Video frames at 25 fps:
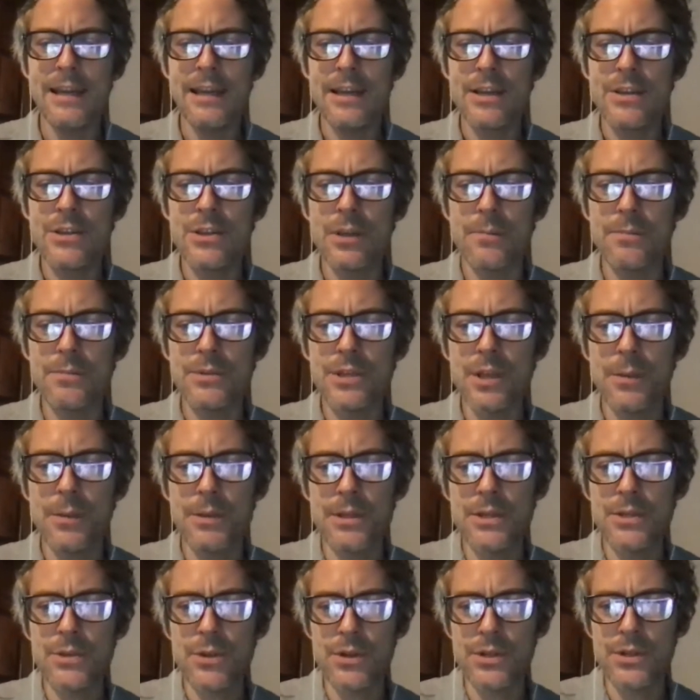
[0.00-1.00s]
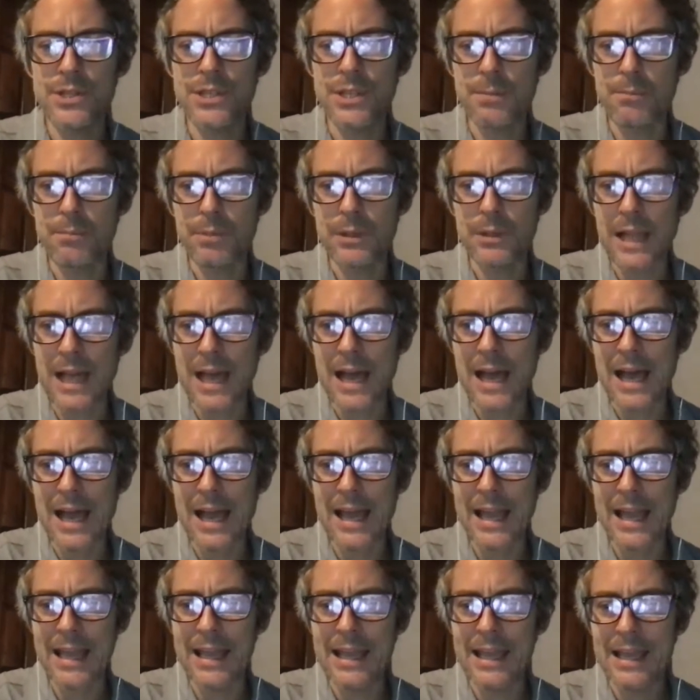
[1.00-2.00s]
some of the sort of
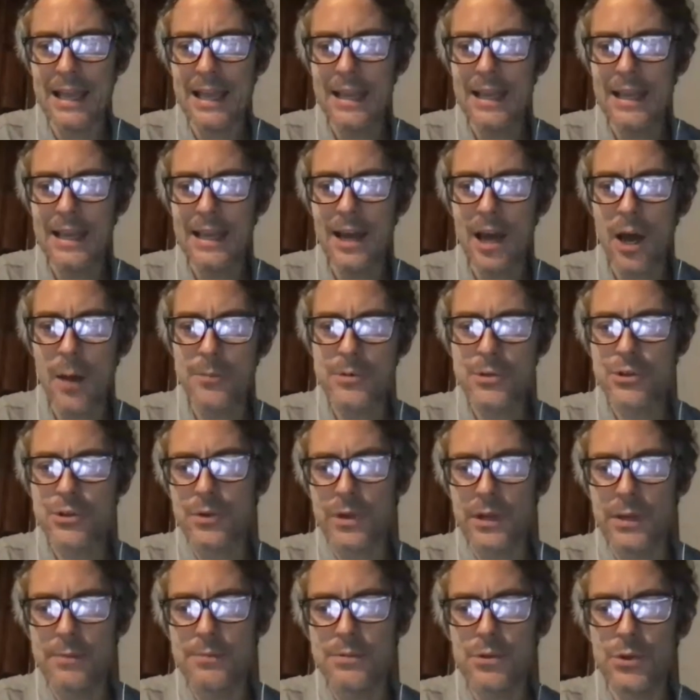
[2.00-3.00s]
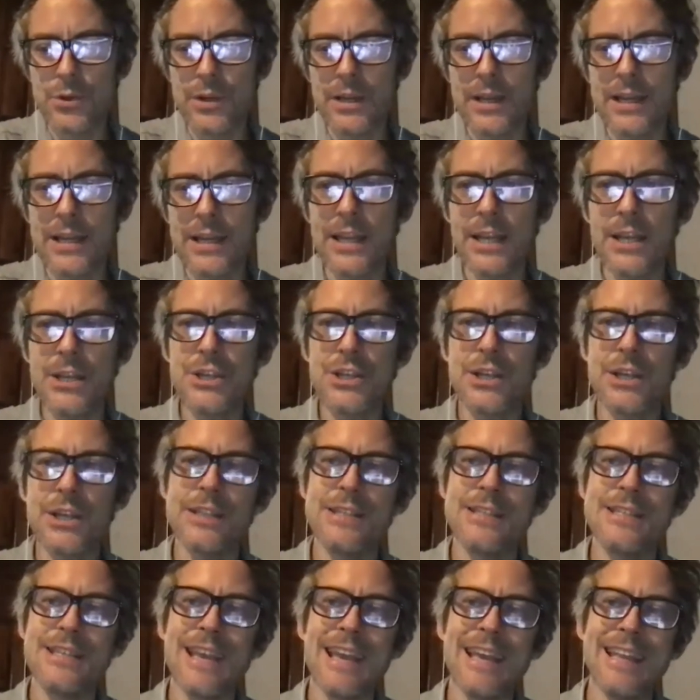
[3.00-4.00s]
supply upstream sort of
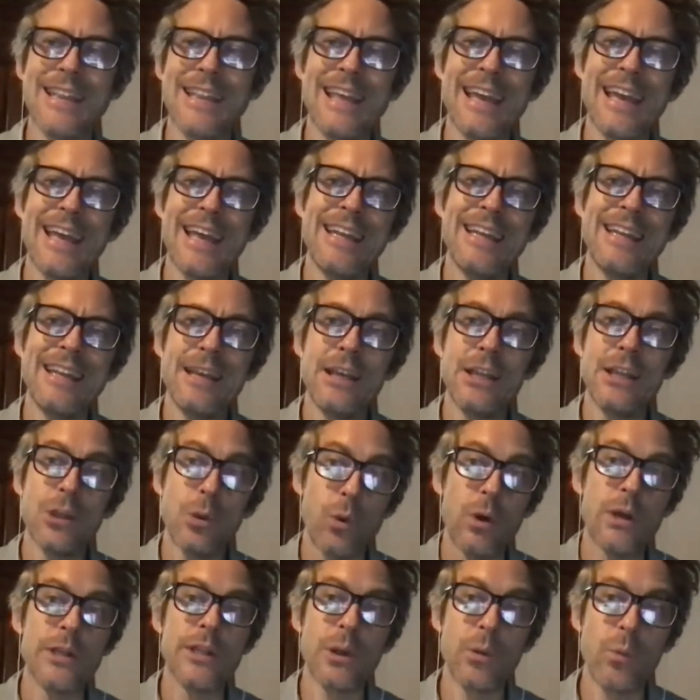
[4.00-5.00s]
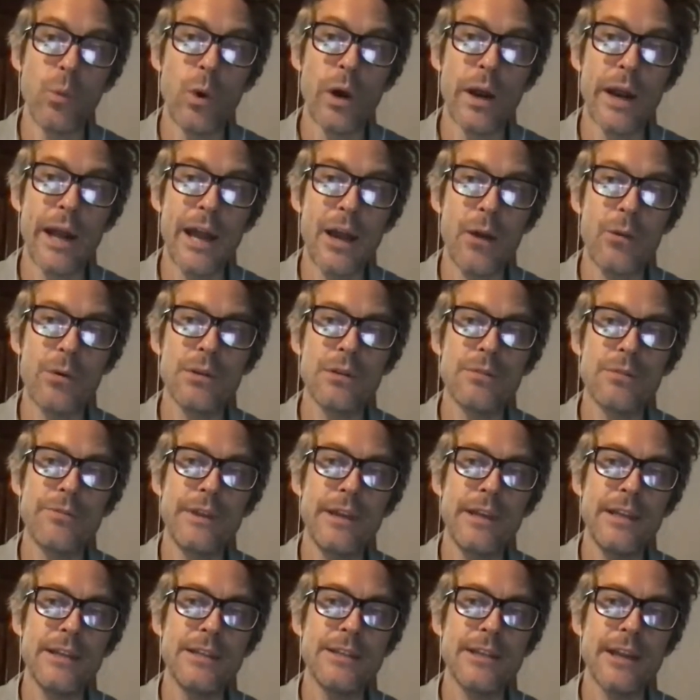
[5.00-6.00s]
conditions. And then the one that won out with the
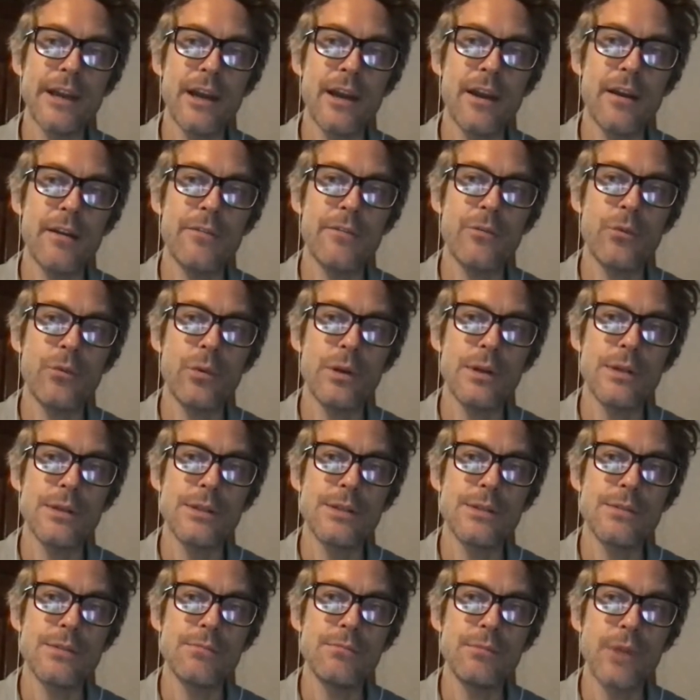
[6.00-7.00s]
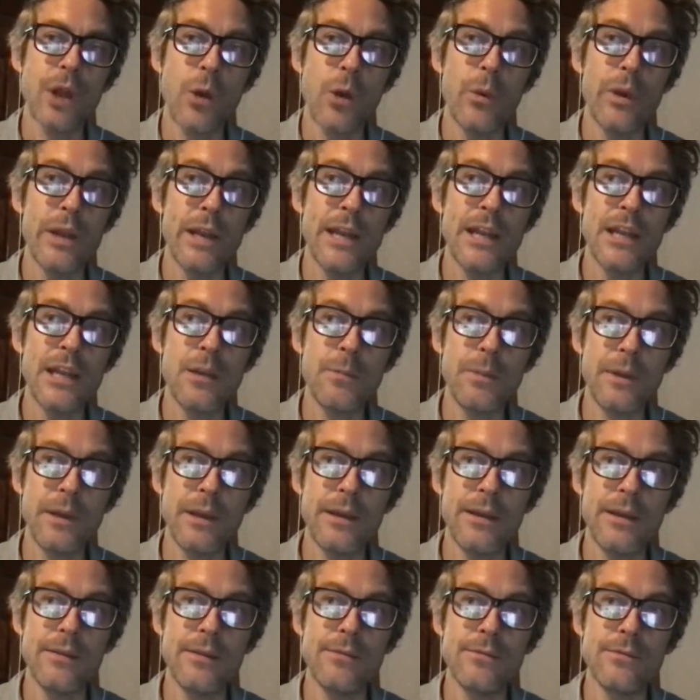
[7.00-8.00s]
feed-in tariff was, no, we need to
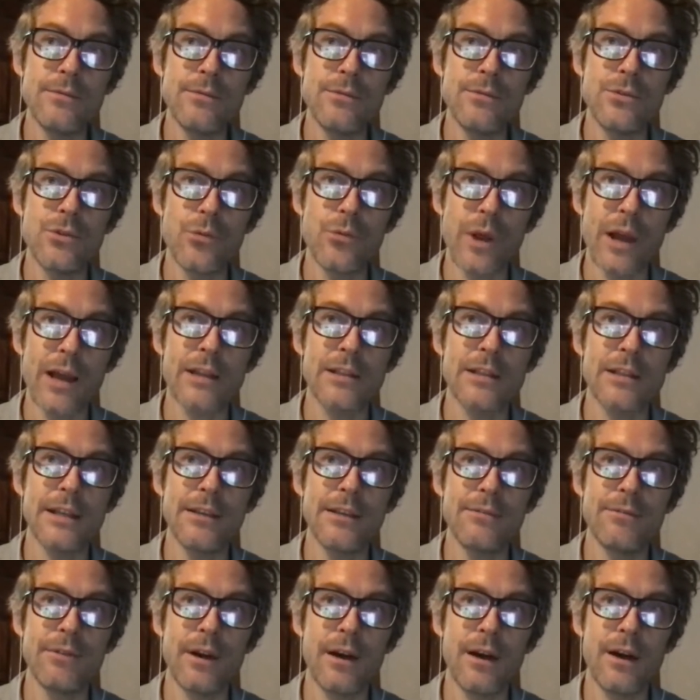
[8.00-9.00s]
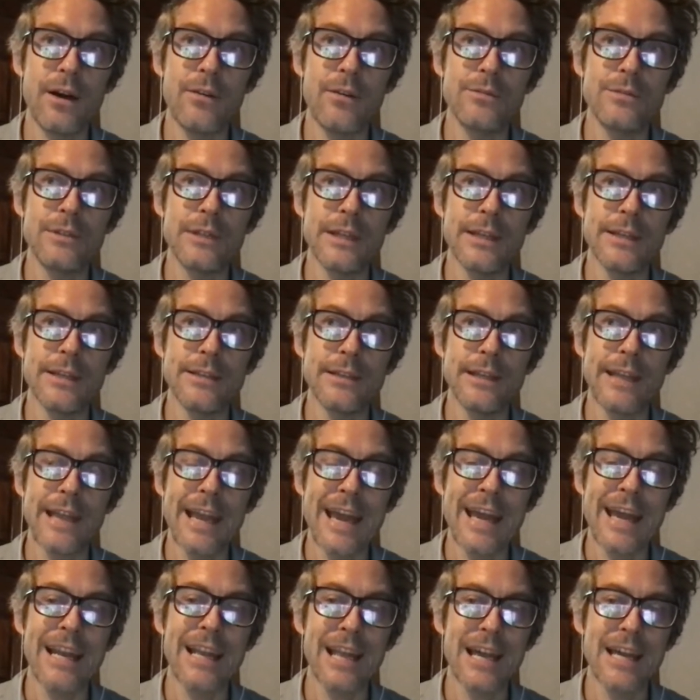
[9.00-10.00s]
be directly involved in
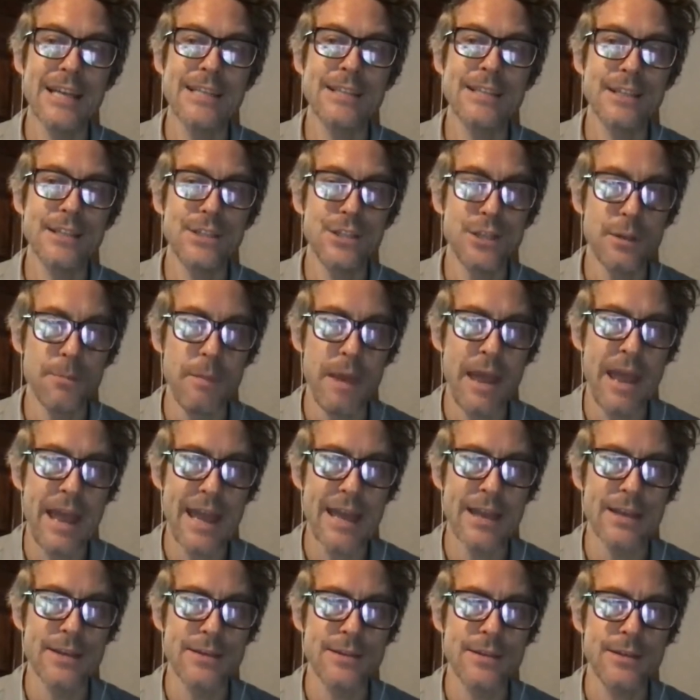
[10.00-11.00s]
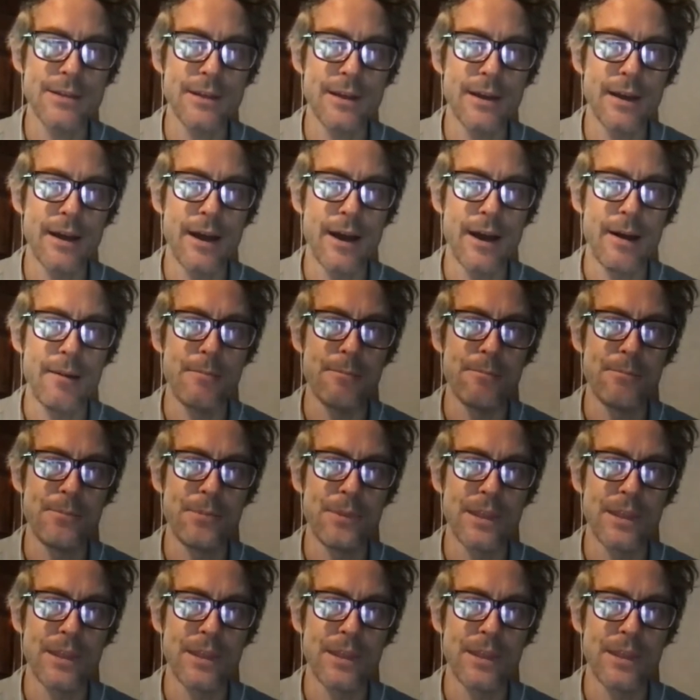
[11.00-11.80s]
catalyzing demand. And